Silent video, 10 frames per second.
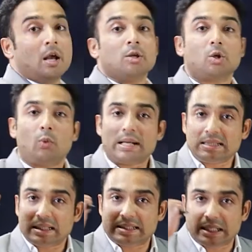So
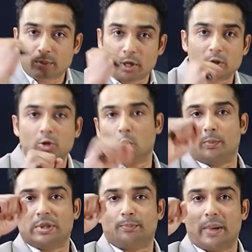once the
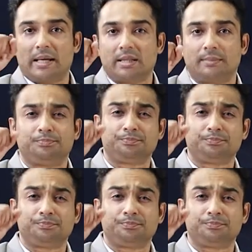sigmoidoscope is passed,